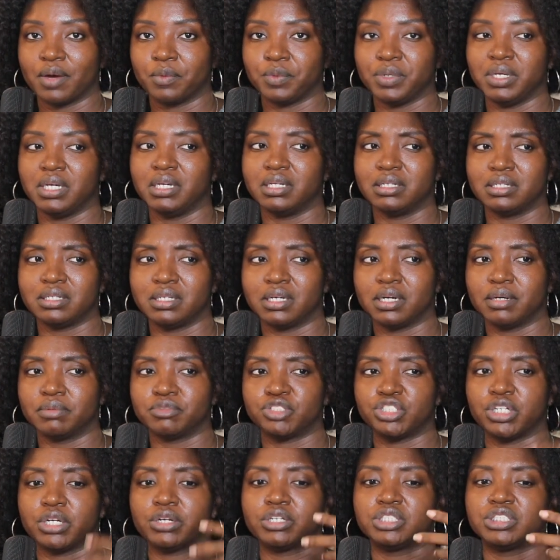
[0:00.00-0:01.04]
We end up
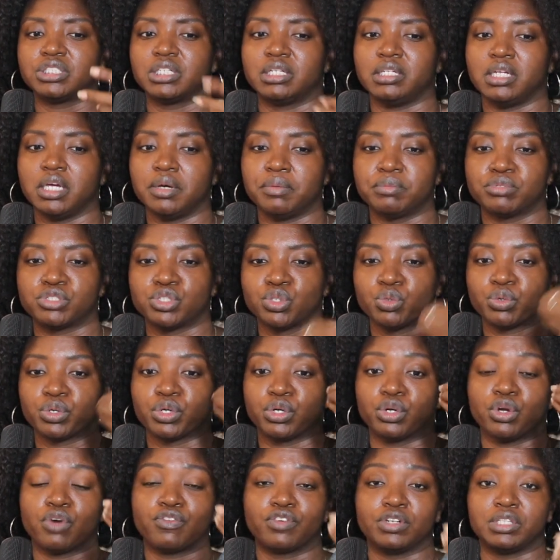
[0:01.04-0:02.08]
cherishing them,
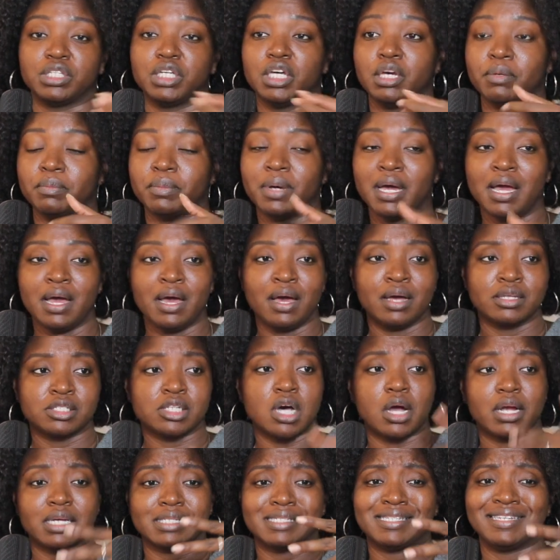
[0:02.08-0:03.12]
stewarding over them,
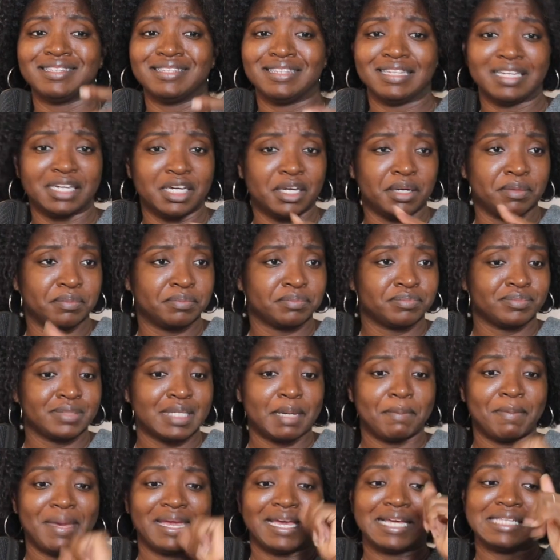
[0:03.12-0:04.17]
talking to them,
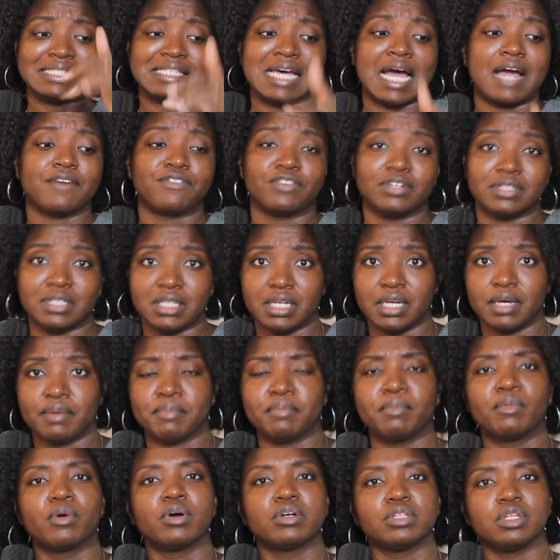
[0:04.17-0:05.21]
making time for them
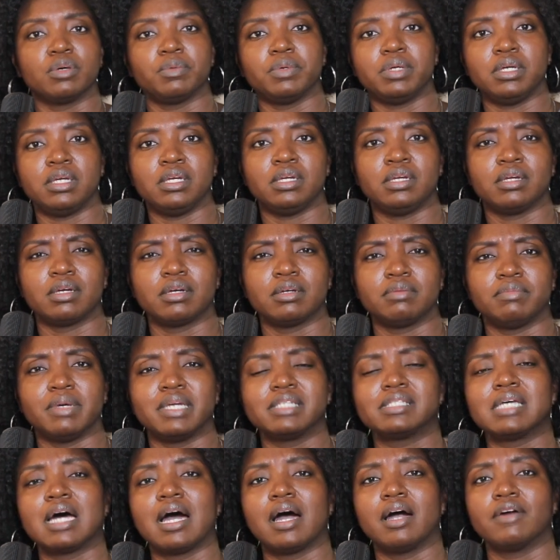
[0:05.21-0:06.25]
more than we
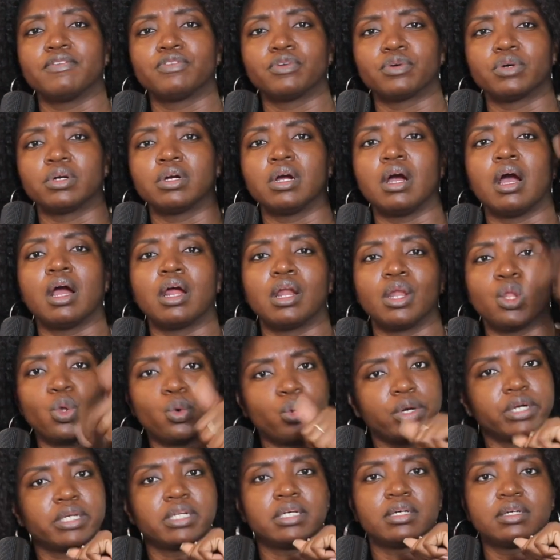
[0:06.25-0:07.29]
make time for our
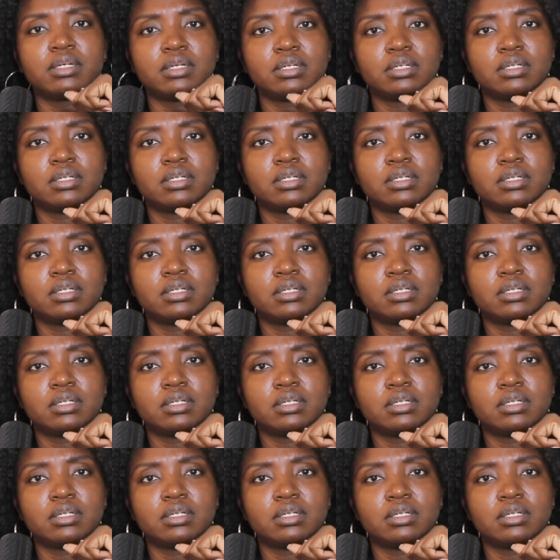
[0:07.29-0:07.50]
Lord.